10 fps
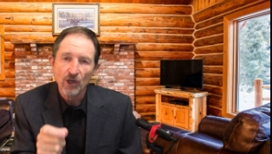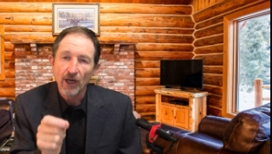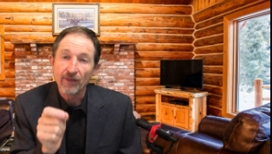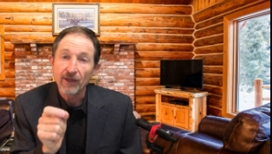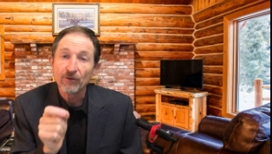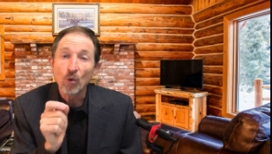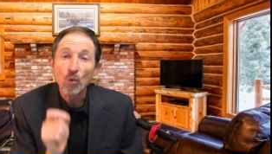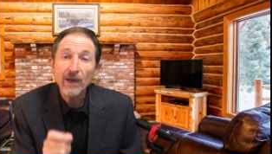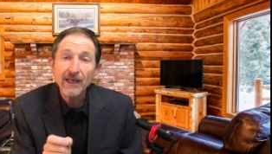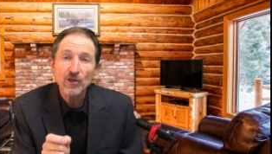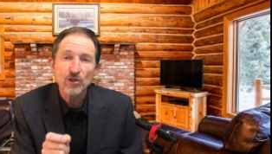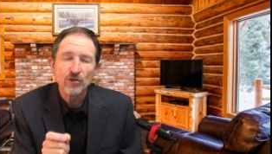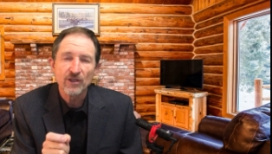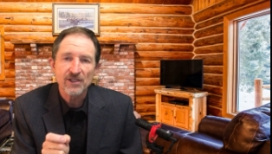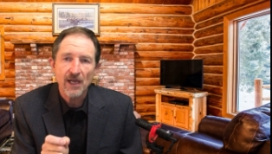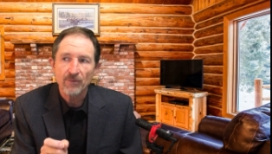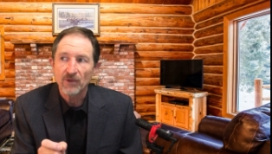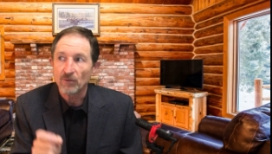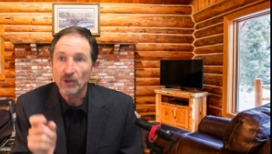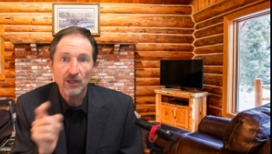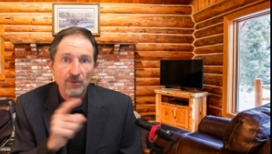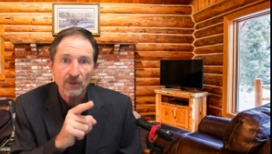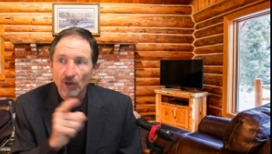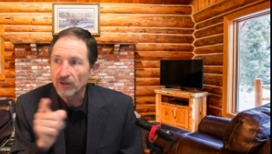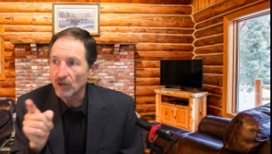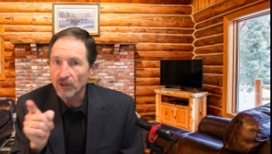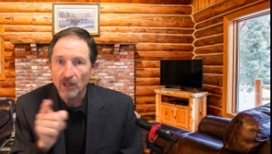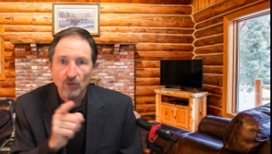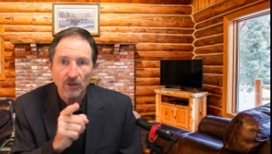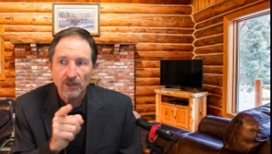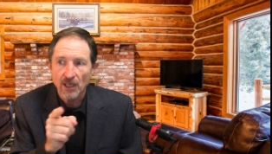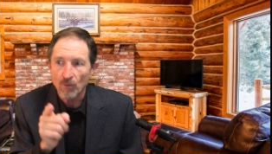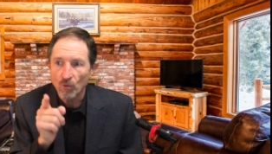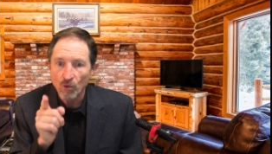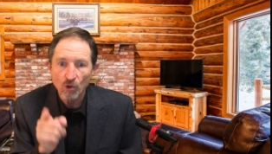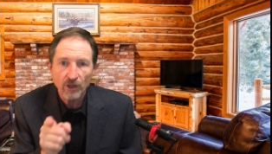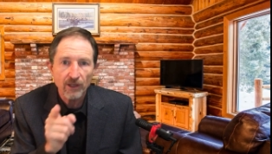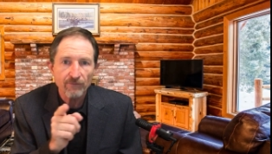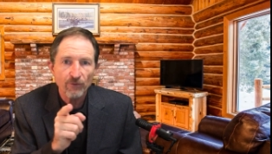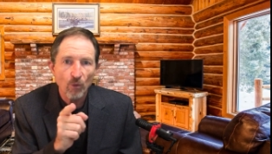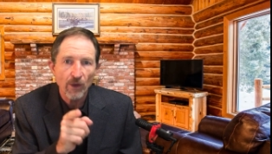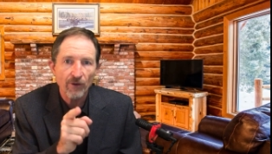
And therefore, we need to do the same thing. We need to be on the lookout all the time, looking for where